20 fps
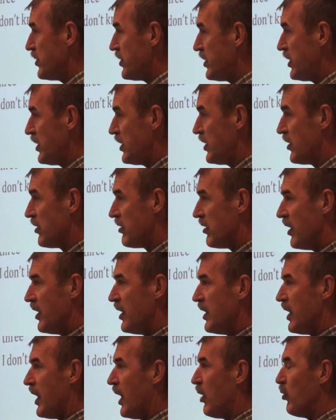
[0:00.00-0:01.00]
here,
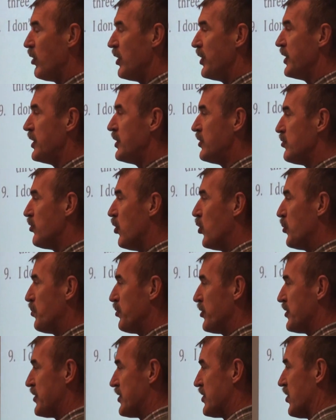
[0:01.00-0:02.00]
I will need to
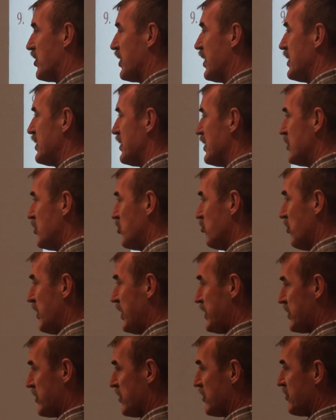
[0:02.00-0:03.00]
open a socket and do
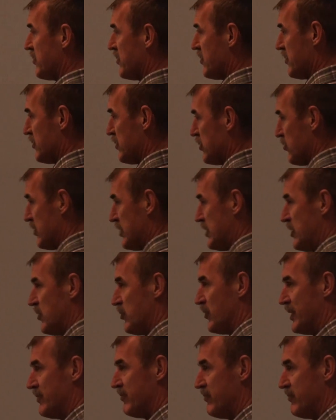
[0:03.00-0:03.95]
listen on 21.